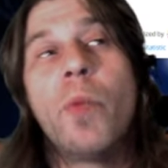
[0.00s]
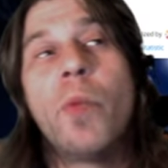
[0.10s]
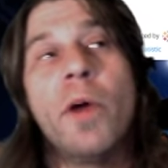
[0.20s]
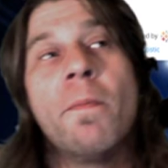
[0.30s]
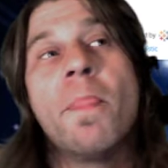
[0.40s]

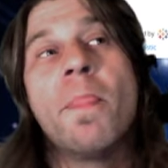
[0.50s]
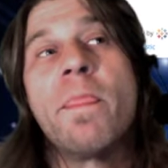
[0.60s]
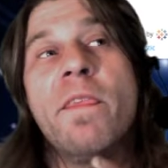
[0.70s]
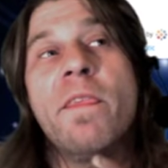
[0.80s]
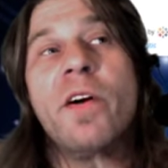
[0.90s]
but
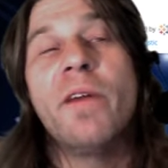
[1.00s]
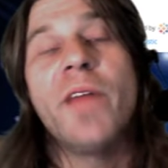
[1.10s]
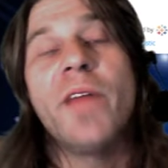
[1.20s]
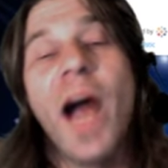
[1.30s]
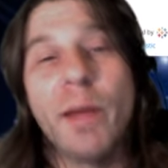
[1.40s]
you'll have
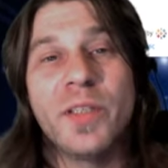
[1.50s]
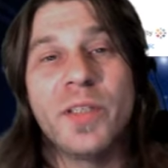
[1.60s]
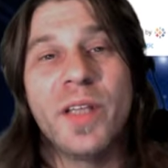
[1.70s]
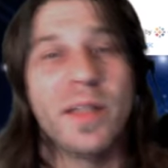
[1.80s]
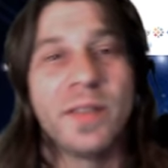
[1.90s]
the
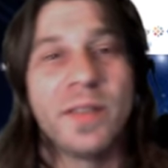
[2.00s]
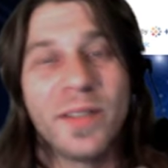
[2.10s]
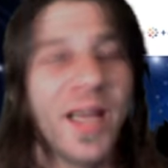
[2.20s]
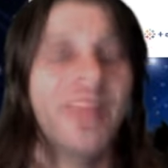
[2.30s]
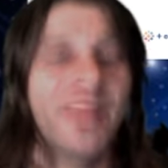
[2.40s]
option then to
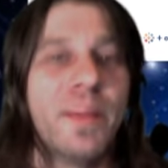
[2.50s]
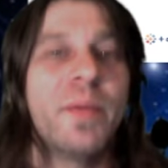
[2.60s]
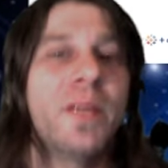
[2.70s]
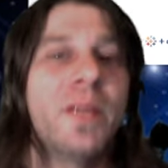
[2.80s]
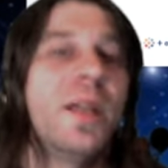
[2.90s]
lock
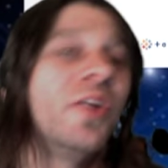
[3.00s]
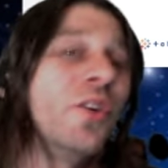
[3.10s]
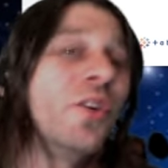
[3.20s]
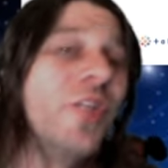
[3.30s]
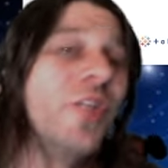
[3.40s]
them in and
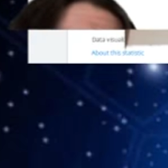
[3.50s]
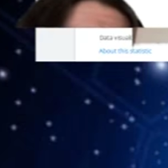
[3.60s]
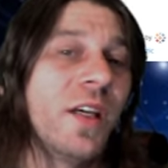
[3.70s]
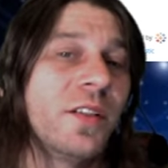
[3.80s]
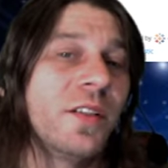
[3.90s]
earn
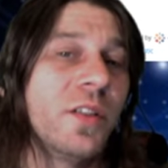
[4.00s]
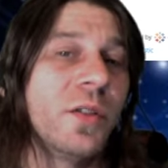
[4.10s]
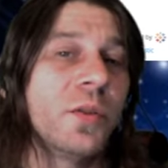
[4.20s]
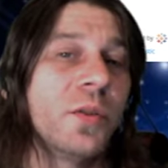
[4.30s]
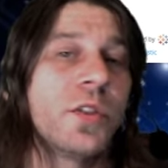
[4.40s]
dividends too.